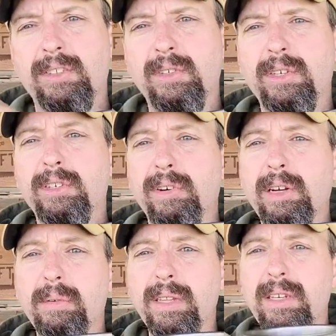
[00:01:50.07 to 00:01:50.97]
So you can
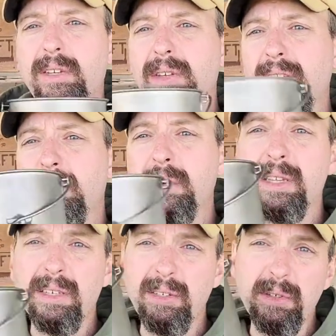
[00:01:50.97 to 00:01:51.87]
drink with it, you can eat
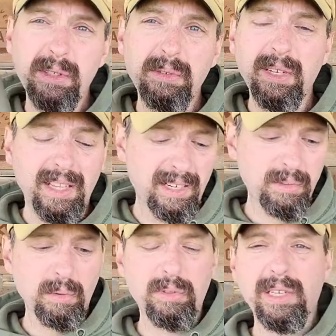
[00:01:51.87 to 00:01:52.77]
with it, you can do a lot
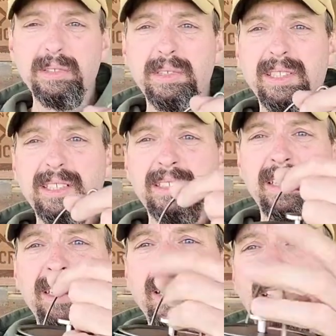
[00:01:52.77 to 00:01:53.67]
of cool things with this.
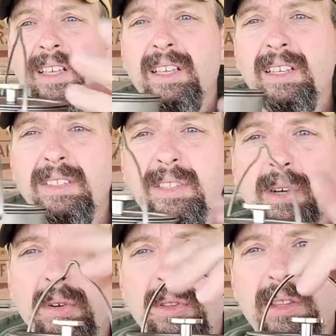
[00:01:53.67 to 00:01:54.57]

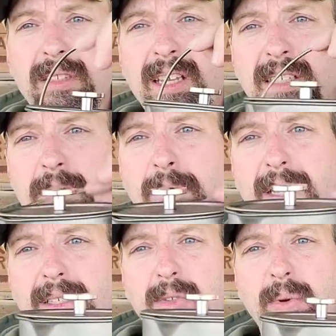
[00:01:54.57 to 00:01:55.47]
So this has a
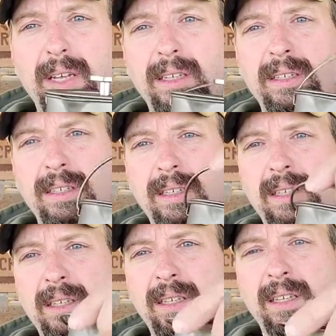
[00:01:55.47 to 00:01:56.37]
bail as well,
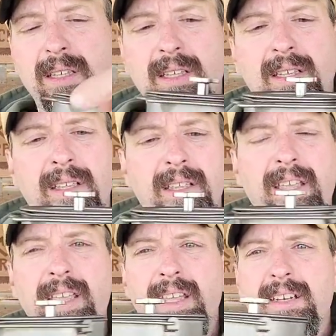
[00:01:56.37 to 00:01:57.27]

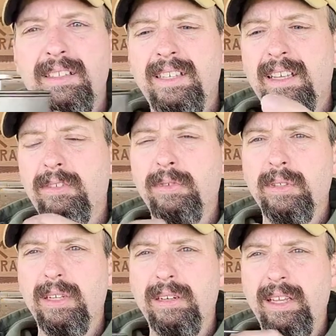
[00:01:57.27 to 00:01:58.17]
and this has
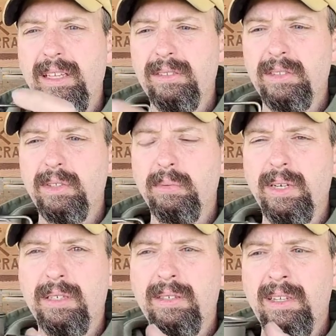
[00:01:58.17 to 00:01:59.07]
fold out handles as
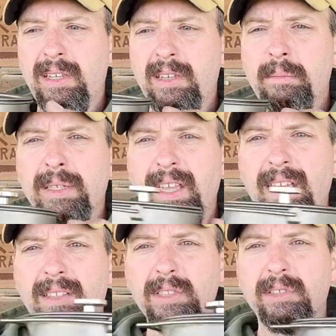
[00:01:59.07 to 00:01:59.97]
well, but the
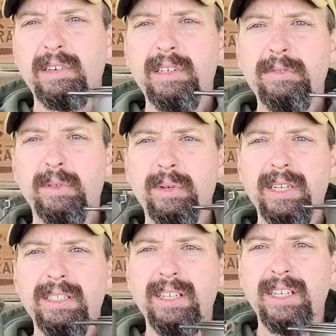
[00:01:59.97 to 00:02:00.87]
handles are in a different
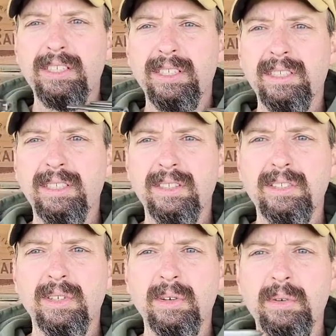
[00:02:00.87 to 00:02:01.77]
orientation.
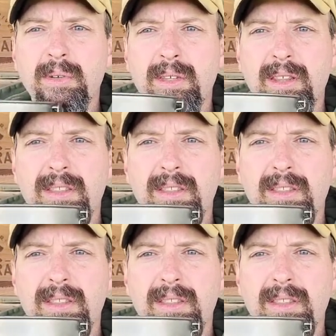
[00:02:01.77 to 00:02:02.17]
So